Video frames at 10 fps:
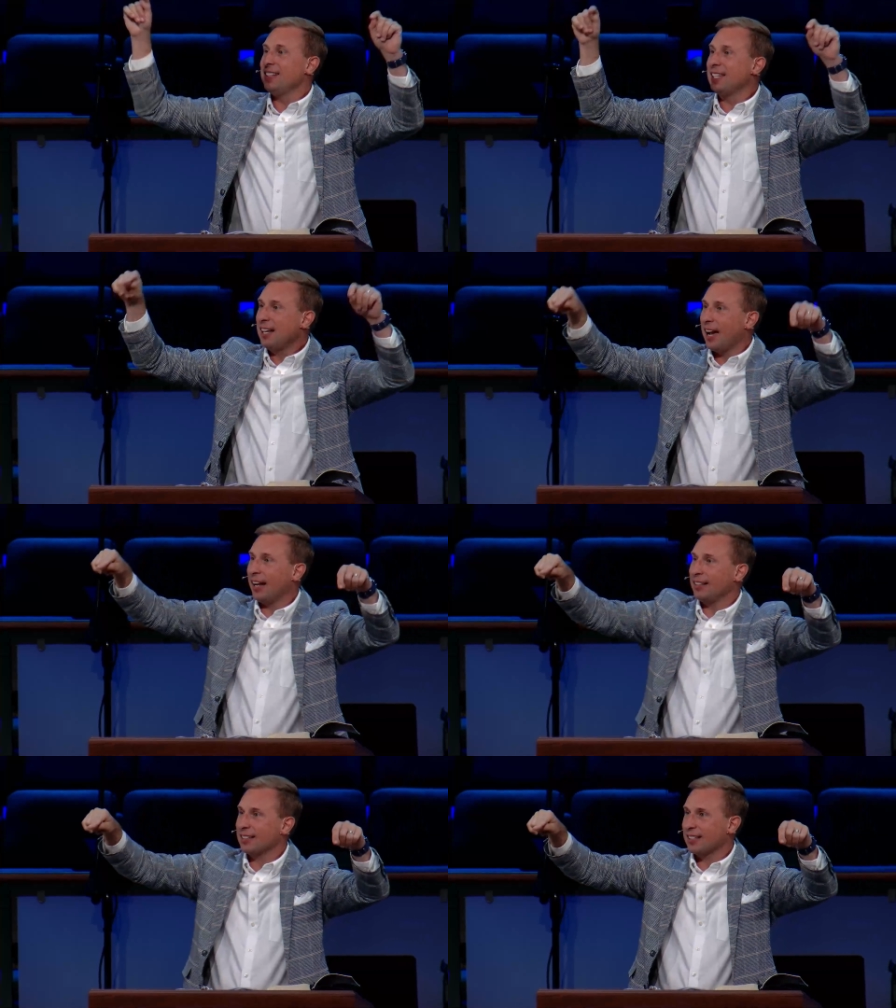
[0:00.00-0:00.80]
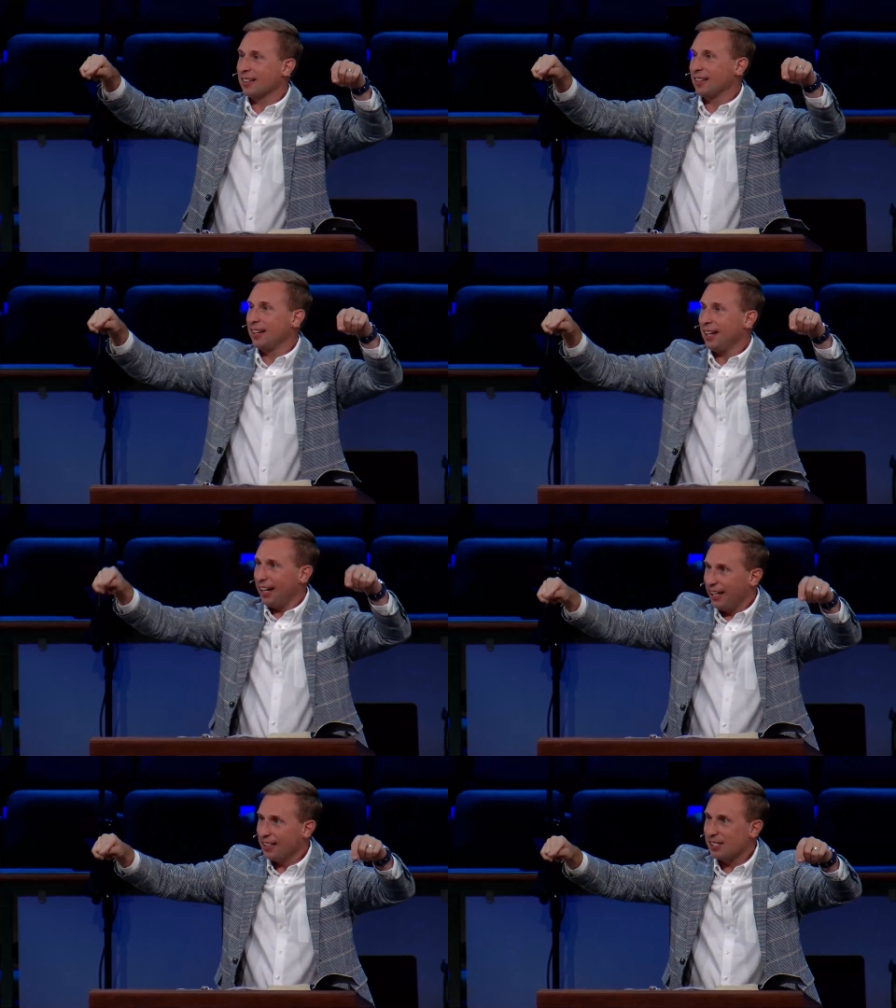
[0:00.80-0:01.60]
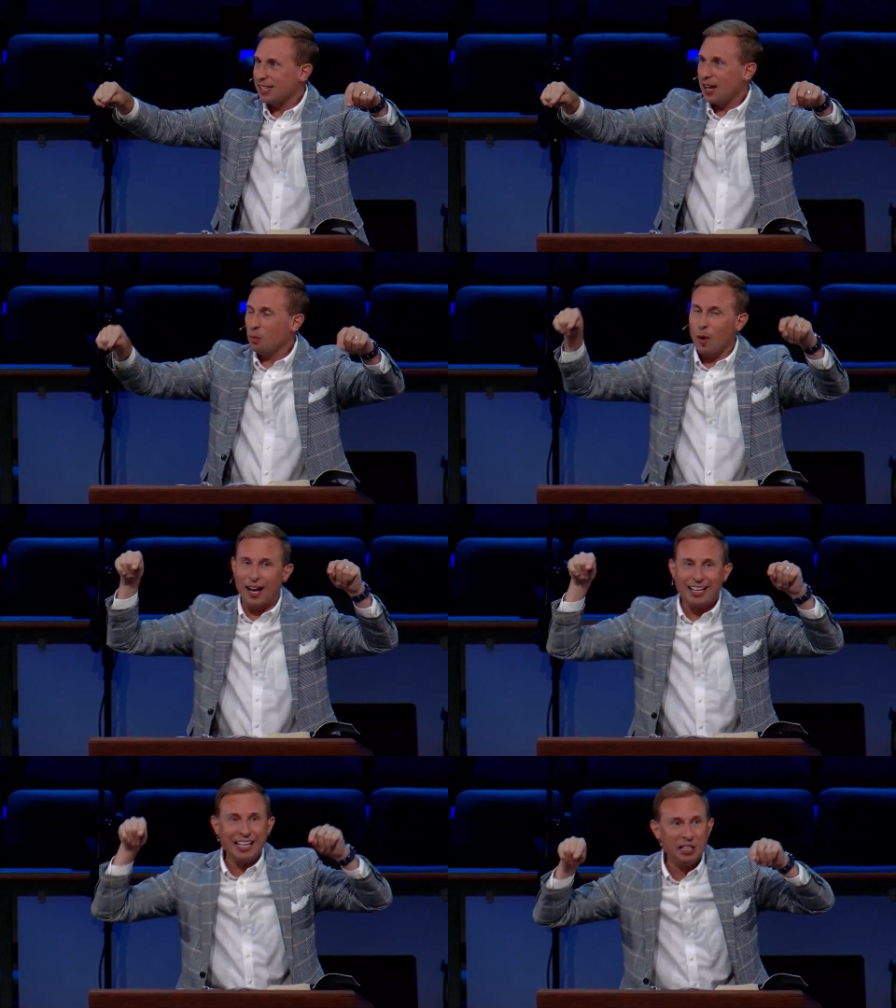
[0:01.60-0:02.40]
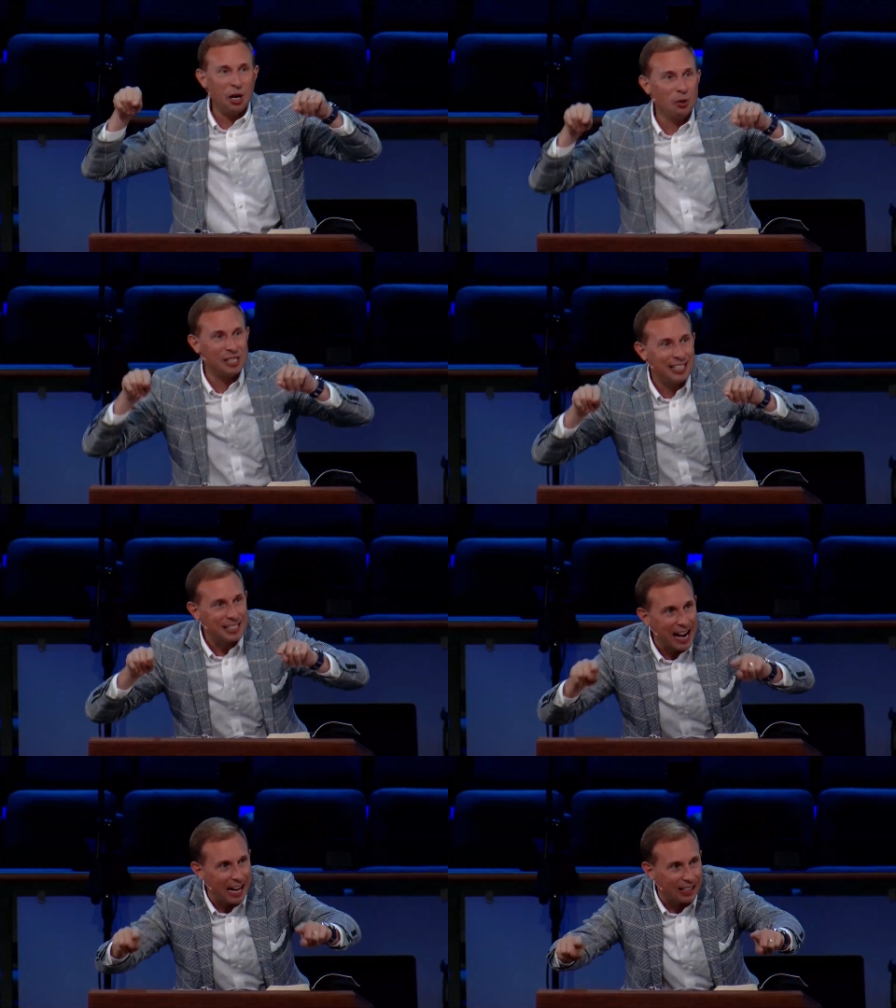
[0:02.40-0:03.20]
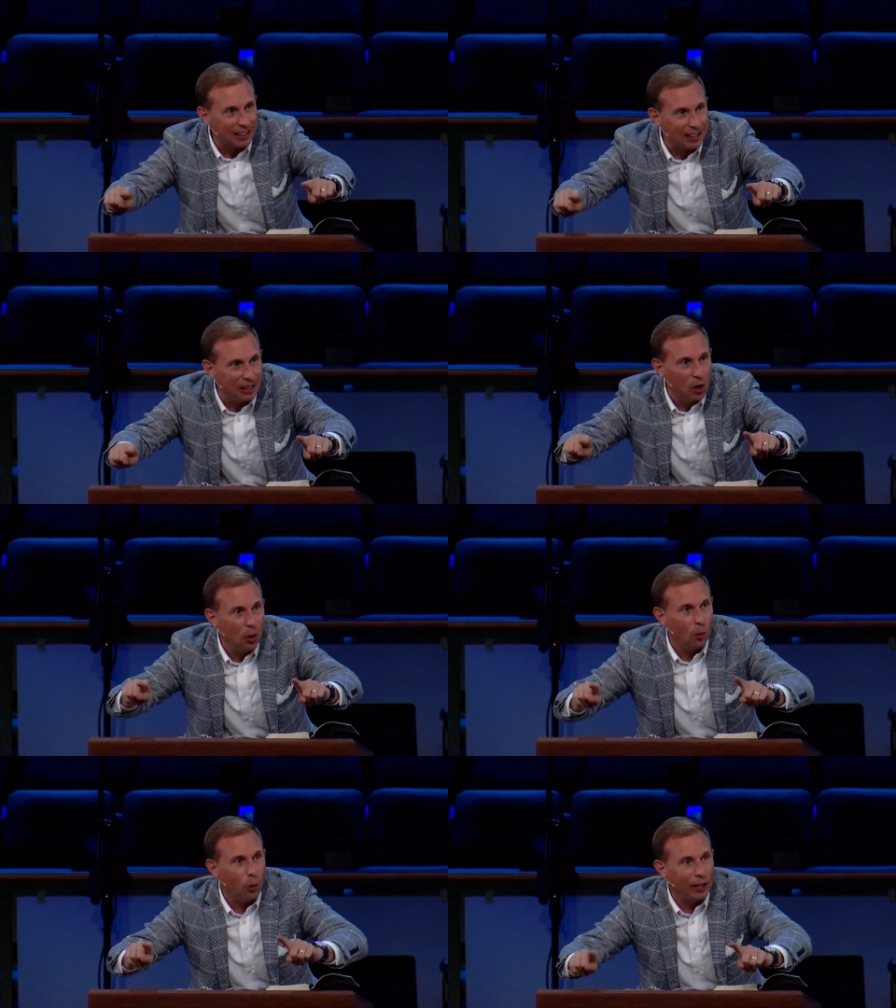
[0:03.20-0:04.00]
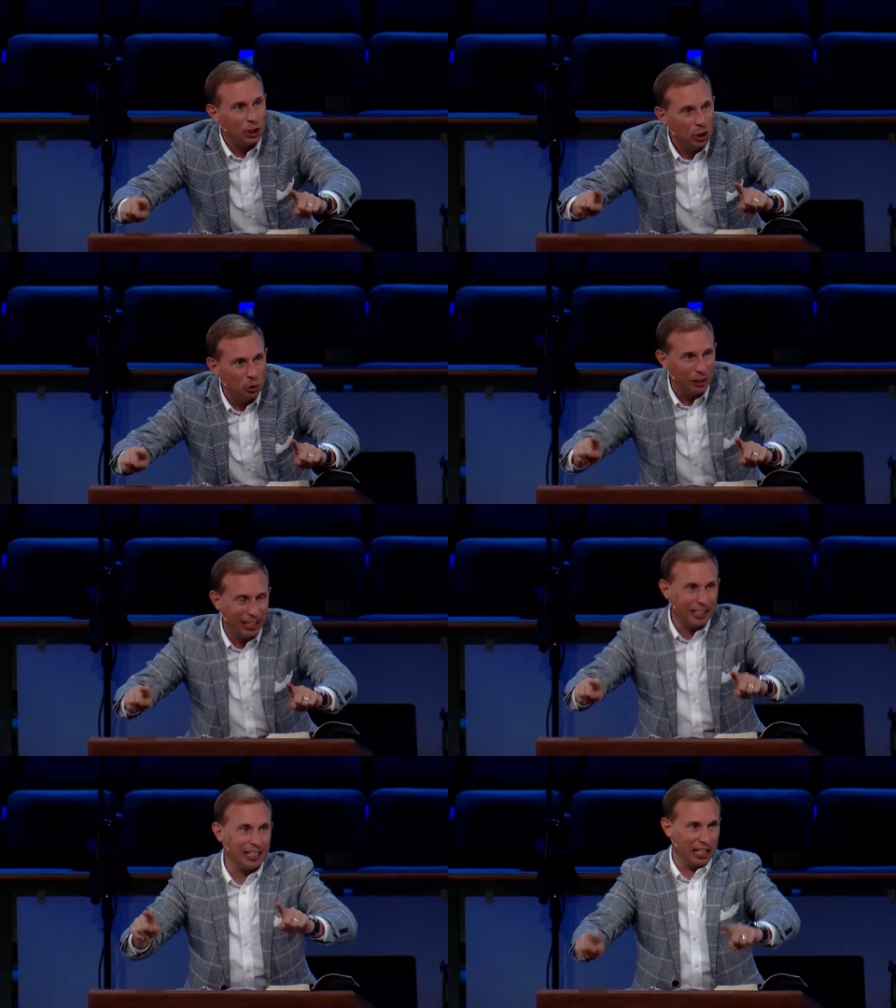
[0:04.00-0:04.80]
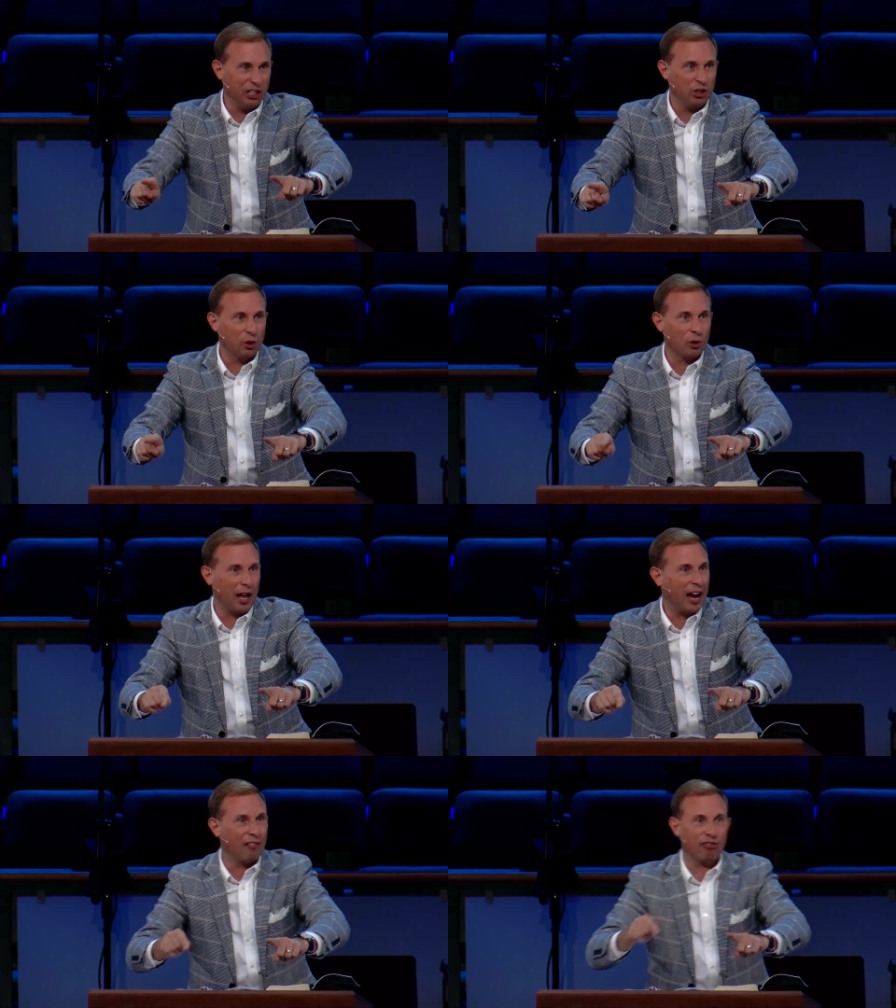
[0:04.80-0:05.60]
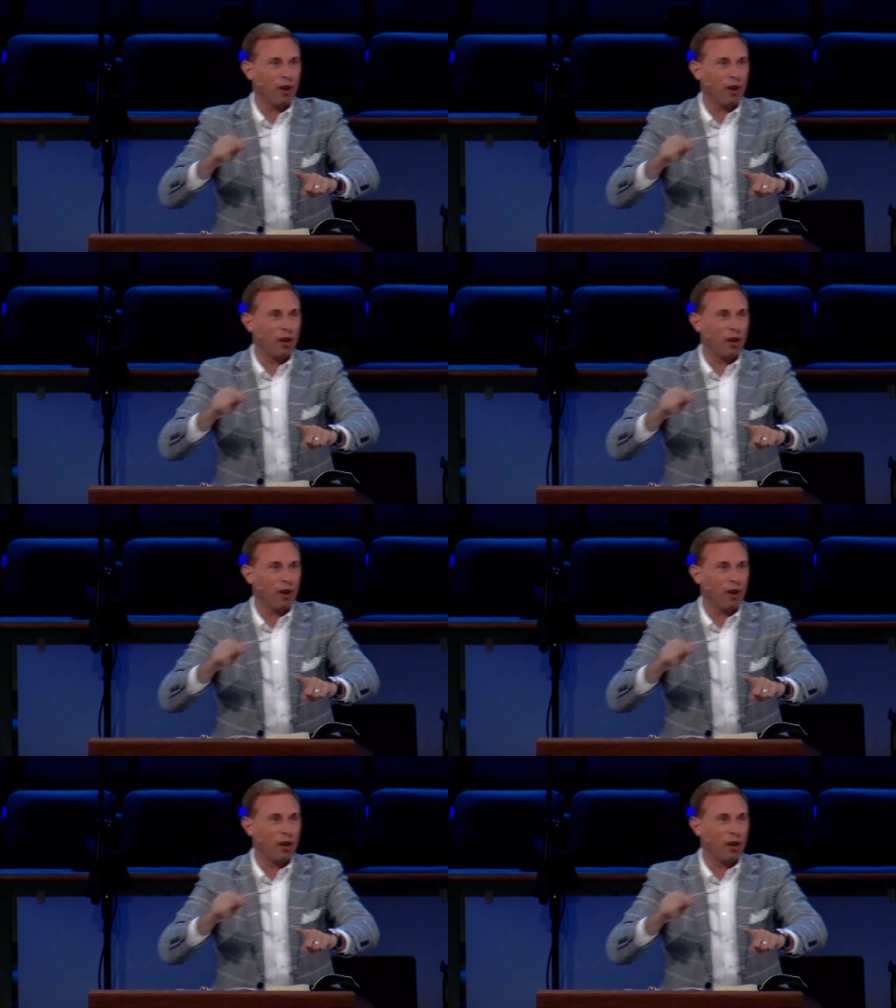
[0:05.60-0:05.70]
tonight, in the same way, he knows exactly what you need in your life